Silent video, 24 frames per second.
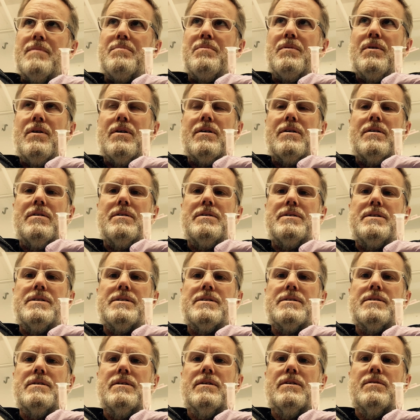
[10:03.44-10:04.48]
water,
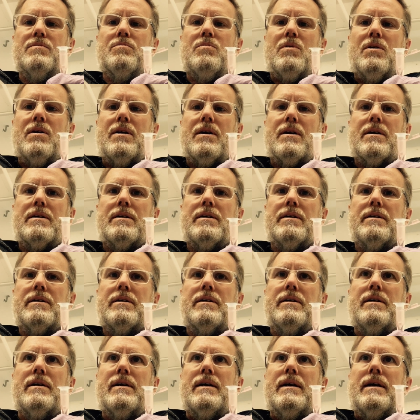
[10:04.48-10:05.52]
distilled water
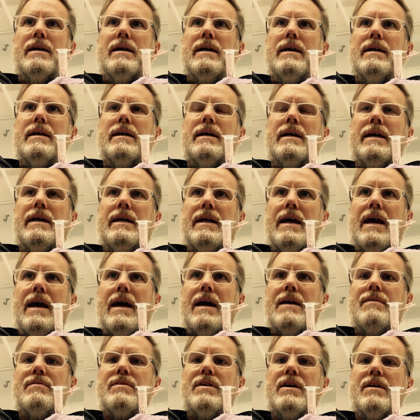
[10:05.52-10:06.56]
can
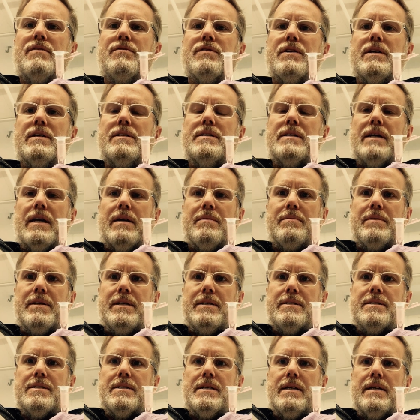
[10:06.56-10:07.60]
have enough
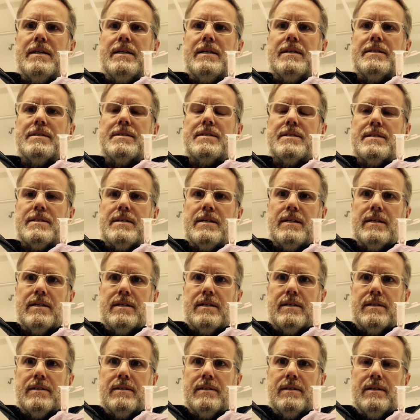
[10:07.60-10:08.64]
contaminants in it
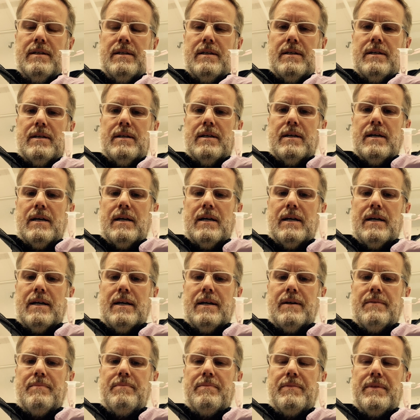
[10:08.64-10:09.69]
still
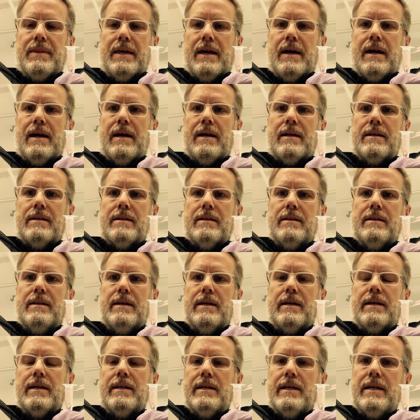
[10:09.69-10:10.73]
that it
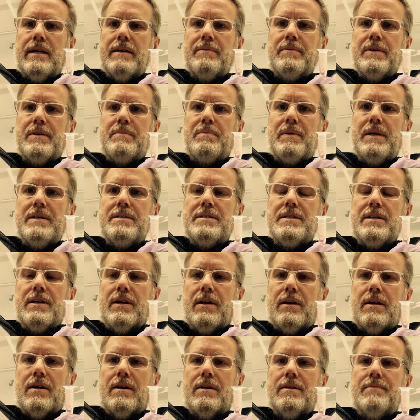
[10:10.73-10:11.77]
can inhibit
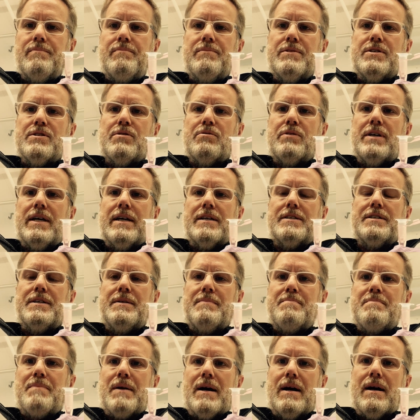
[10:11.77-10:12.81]
PCR. So we actually
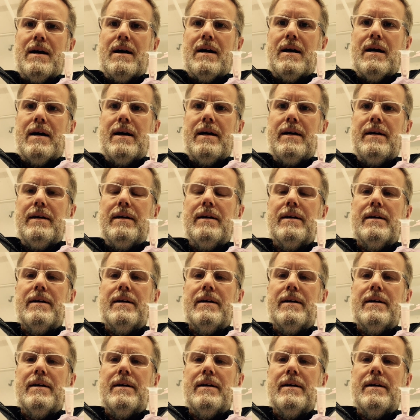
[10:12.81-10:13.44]
buy